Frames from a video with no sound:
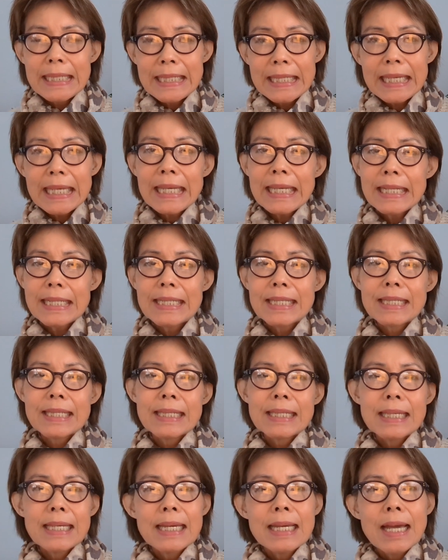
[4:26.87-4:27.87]

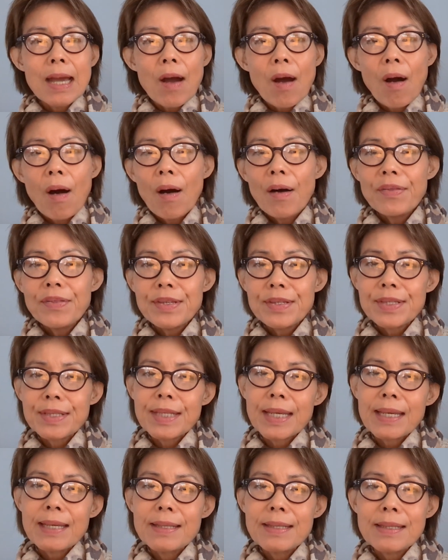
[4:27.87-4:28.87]
yeast on the
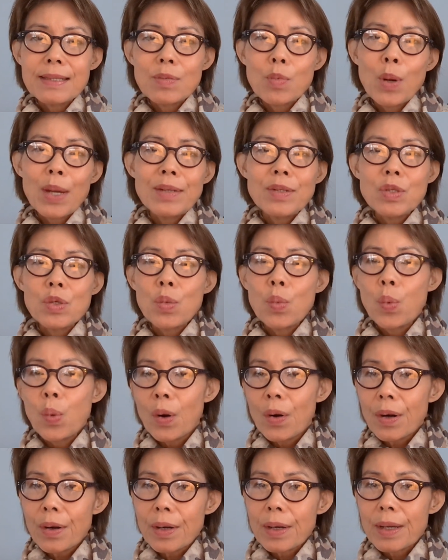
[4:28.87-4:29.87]
skins went to
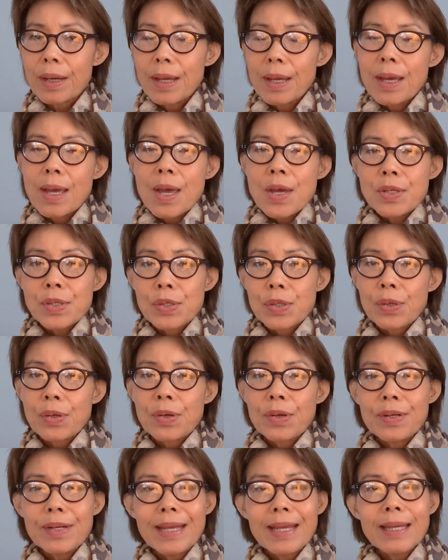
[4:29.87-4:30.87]
work,
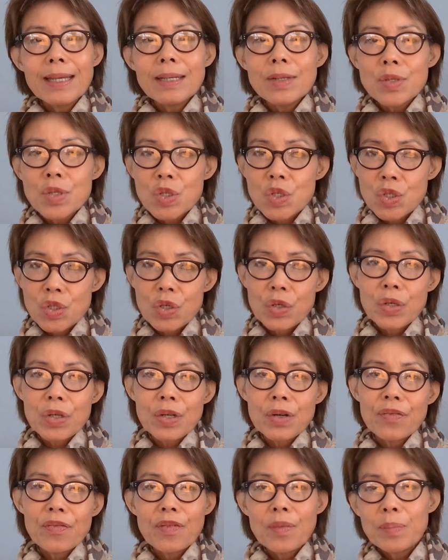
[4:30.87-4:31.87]
turning
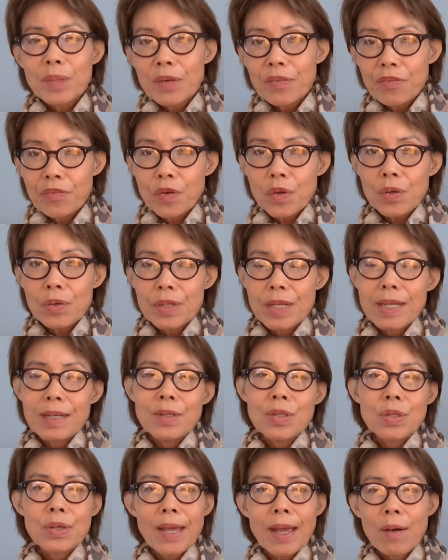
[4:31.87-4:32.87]
sugar from the fruit
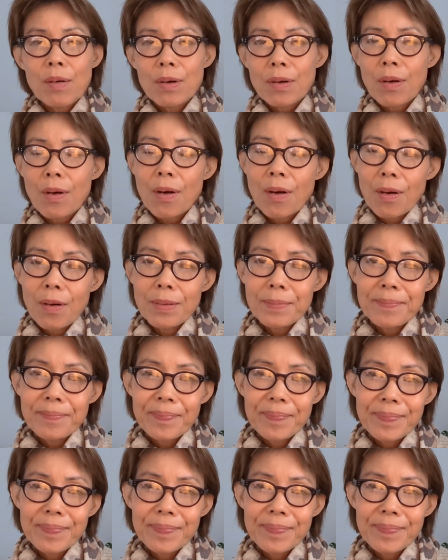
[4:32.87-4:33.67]
into alcohol.